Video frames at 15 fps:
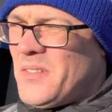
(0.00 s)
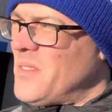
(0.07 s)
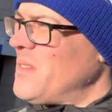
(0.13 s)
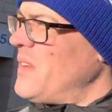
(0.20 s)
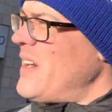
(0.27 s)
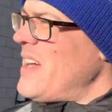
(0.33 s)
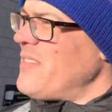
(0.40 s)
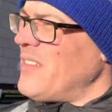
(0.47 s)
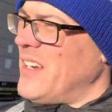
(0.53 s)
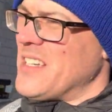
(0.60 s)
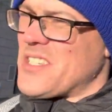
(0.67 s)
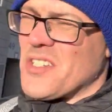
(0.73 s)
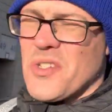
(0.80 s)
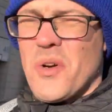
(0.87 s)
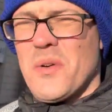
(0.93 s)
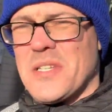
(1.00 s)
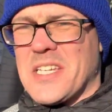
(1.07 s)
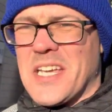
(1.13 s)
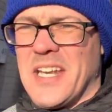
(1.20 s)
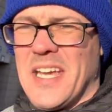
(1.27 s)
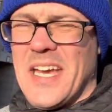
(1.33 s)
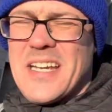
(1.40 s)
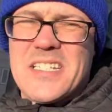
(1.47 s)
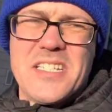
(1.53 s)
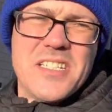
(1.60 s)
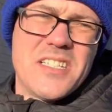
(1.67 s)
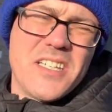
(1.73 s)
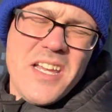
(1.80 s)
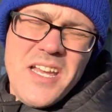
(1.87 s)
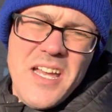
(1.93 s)
wherever it is, there's always
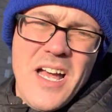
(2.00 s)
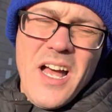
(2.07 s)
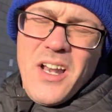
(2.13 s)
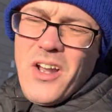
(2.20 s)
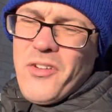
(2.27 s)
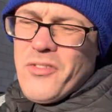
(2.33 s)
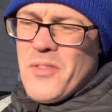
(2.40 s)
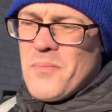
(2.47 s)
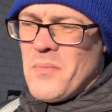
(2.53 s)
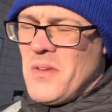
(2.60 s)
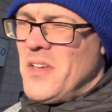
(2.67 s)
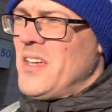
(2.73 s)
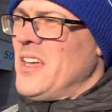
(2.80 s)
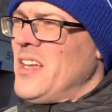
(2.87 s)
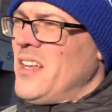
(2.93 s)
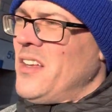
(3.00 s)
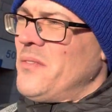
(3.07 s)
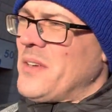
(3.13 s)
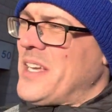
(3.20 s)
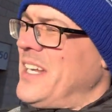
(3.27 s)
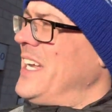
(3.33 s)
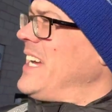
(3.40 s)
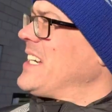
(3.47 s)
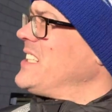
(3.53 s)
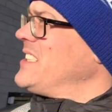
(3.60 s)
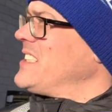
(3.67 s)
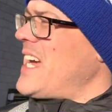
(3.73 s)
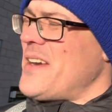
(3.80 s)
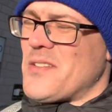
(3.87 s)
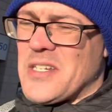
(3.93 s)
connections. I love them. I love my
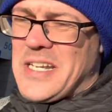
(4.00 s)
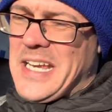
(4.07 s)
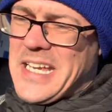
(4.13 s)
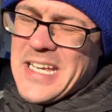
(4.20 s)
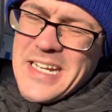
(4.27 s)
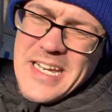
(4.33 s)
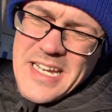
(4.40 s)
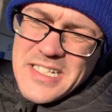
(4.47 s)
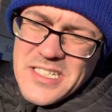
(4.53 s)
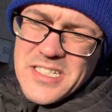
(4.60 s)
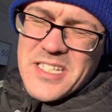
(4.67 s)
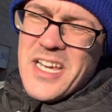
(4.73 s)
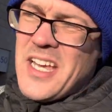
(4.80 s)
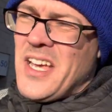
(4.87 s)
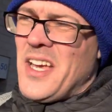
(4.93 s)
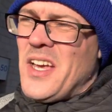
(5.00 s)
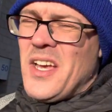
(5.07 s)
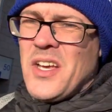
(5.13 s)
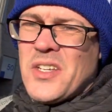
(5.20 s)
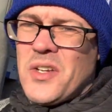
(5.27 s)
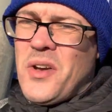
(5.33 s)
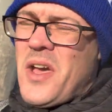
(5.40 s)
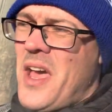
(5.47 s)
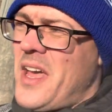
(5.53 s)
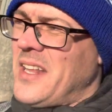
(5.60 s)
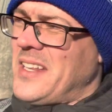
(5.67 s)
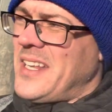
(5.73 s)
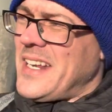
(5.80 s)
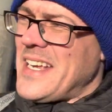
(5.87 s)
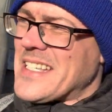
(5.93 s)
connections, Irish League connections. So,
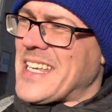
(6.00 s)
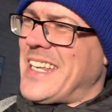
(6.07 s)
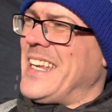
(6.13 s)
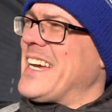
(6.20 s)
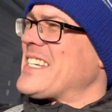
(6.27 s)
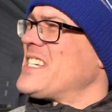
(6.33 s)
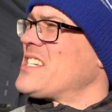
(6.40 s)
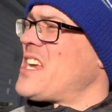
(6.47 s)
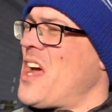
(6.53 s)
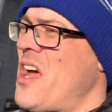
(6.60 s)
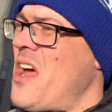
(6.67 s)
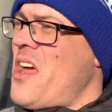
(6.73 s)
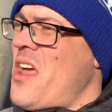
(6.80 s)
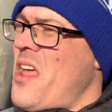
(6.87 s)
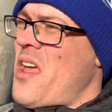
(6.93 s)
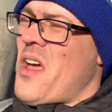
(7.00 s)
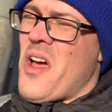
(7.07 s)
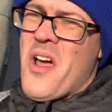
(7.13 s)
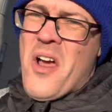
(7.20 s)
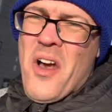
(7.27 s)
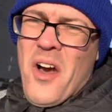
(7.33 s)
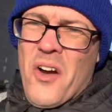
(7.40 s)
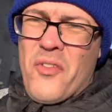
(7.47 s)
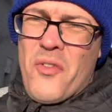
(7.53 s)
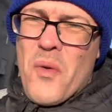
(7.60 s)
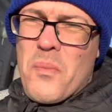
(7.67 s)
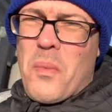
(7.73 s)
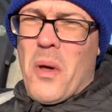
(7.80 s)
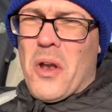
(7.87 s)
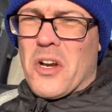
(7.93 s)
today's connections are
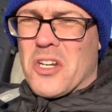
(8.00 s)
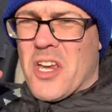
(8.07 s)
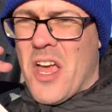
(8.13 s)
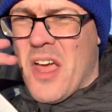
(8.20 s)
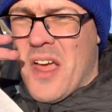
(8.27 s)
footballers.